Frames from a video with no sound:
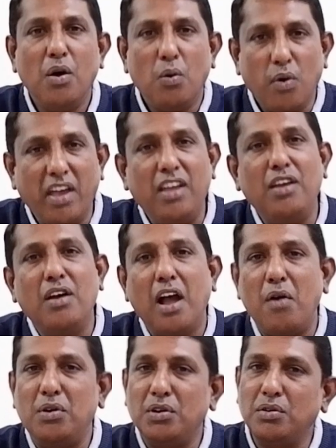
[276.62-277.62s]
Why you
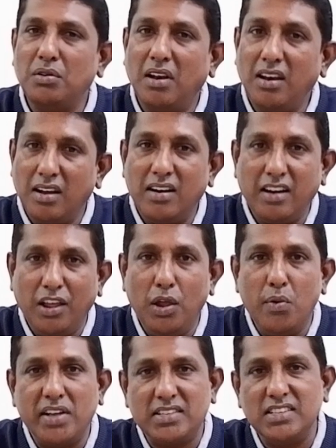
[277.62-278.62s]
have to learn
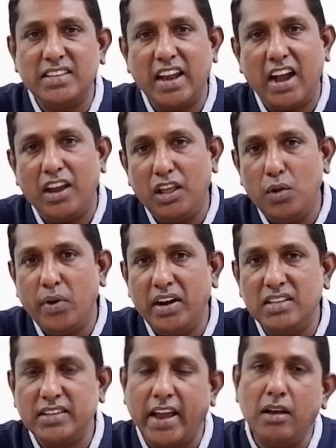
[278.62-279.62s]
UX design and
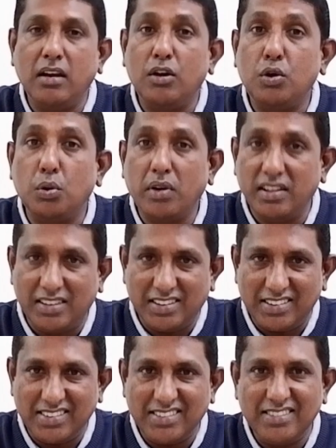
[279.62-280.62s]
UI design
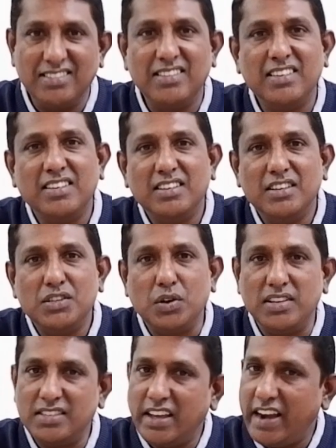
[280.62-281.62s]
together?
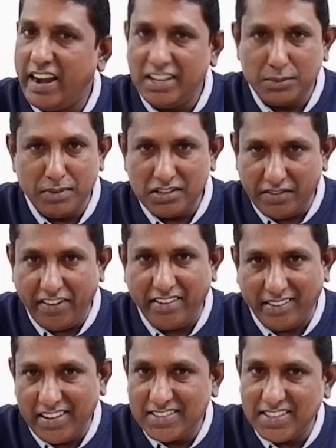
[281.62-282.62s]
So is there any
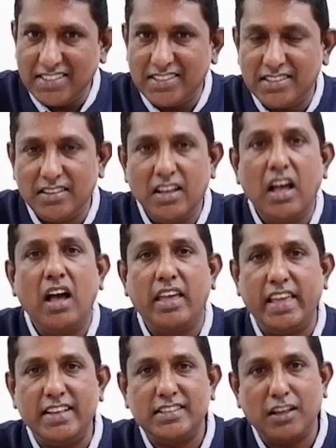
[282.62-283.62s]
specific reasons?
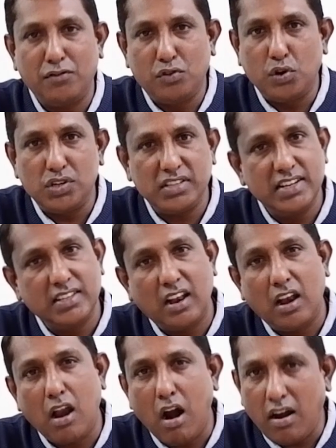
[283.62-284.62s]
Yes, of course, there is a
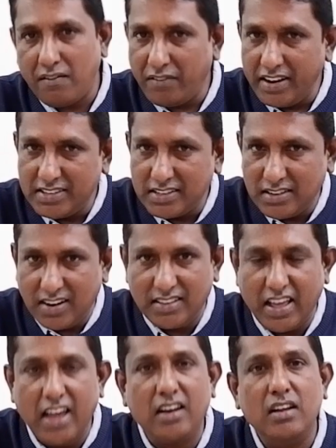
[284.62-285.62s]
lot of reasons are
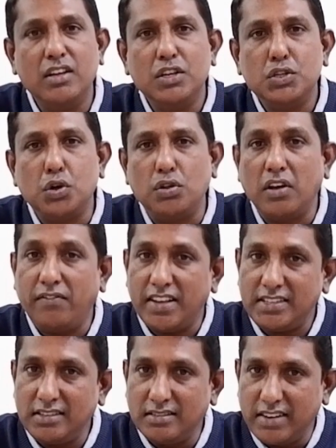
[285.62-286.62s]
there. So the
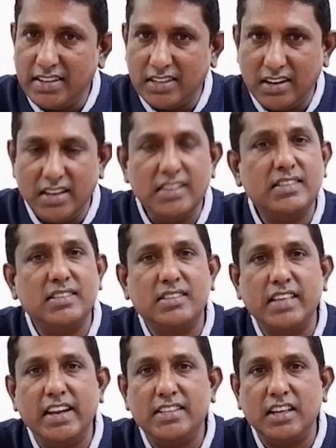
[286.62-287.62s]
first reason
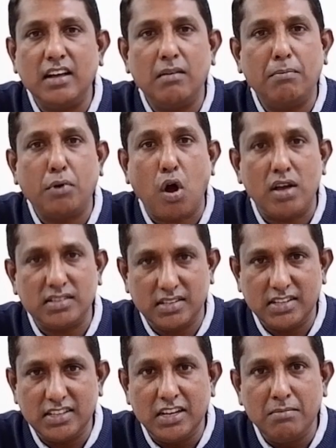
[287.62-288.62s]
is there is a
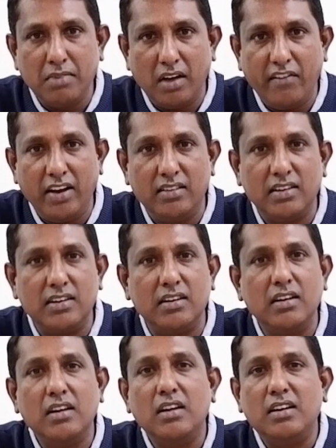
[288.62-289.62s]
process in between
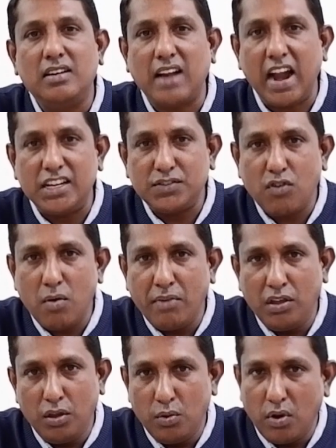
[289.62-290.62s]
the
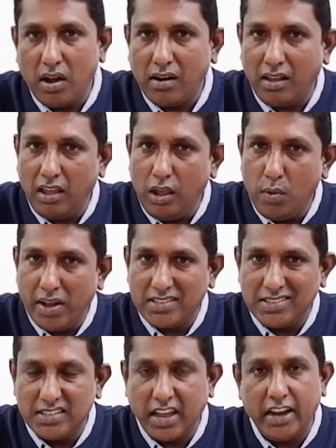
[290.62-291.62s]
transforming your
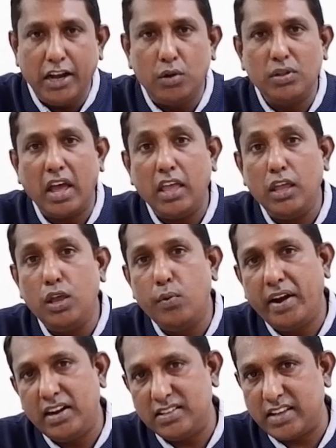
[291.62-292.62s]
UX design into the
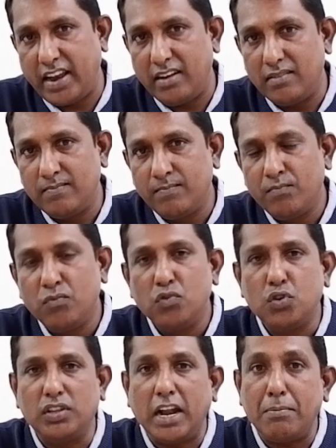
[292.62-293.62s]
UI design.
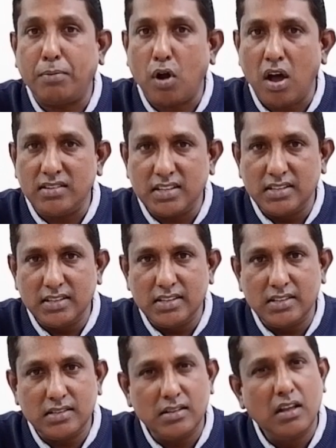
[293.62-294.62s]
So that process
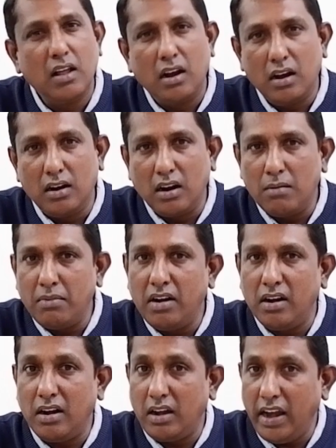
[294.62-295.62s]
is little
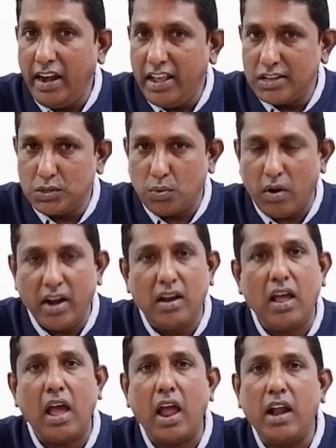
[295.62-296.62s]
bit tedious
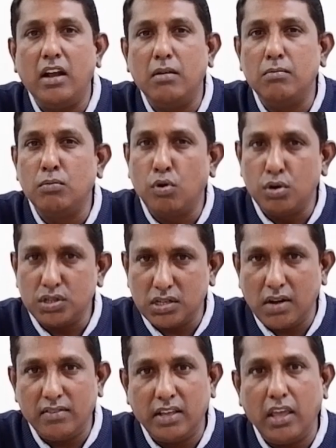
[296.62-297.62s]
one, and
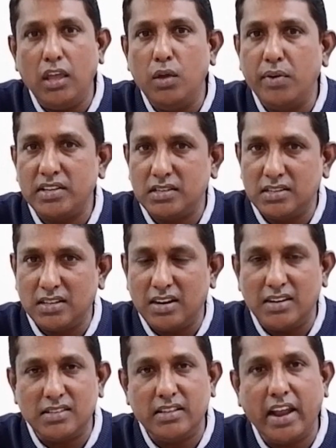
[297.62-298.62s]
most of the UX
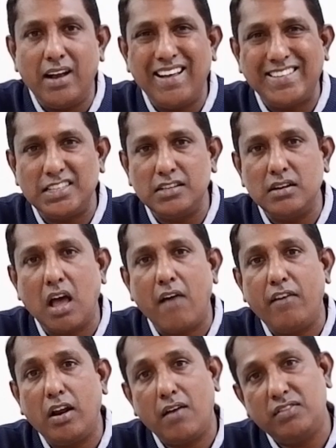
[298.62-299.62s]
designers, they doesn't
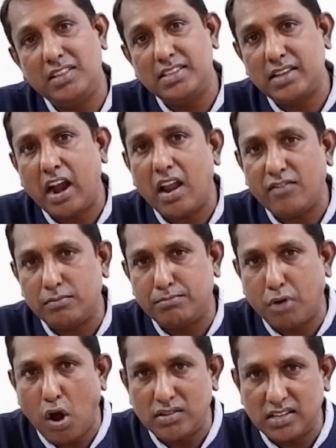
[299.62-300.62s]
aware of this kind of a
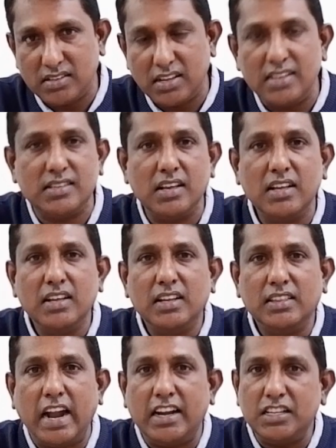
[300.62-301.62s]
processes.
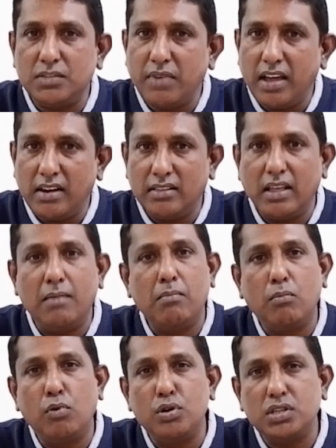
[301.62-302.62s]
That is where
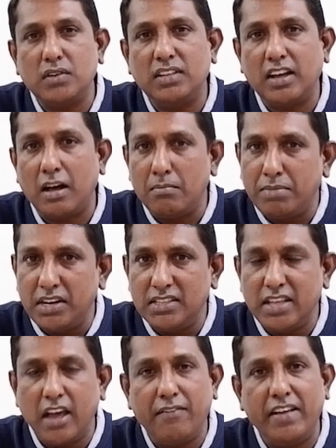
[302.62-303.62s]
most of the
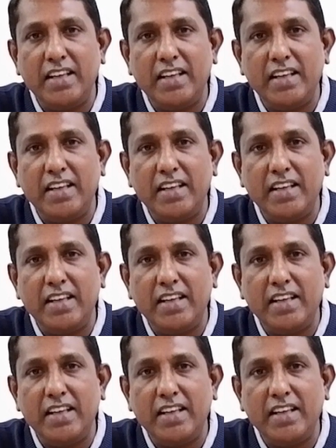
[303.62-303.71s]
companies, they are